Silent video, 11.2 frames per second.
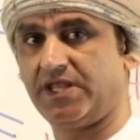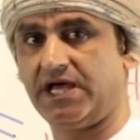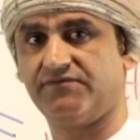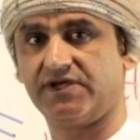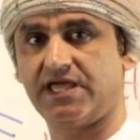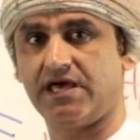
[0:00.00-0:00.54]

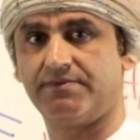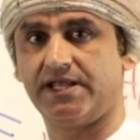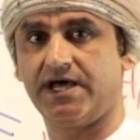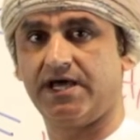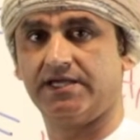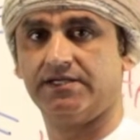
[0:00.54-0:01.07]
alpha
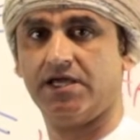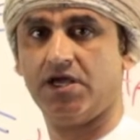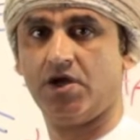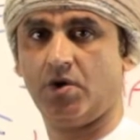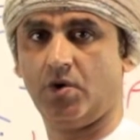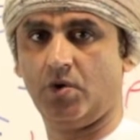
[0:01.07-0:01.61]
carbanion
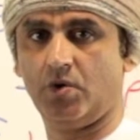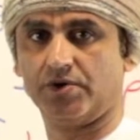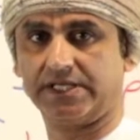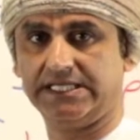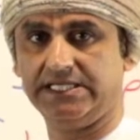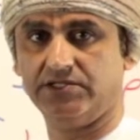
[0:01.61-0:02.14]
or
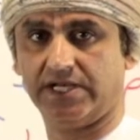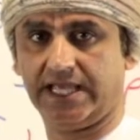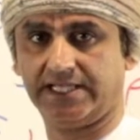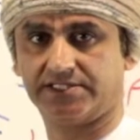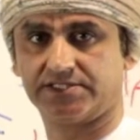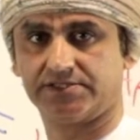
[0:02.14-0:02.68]

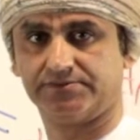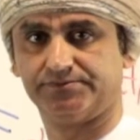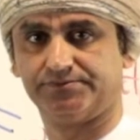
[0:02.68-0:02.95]
enolates.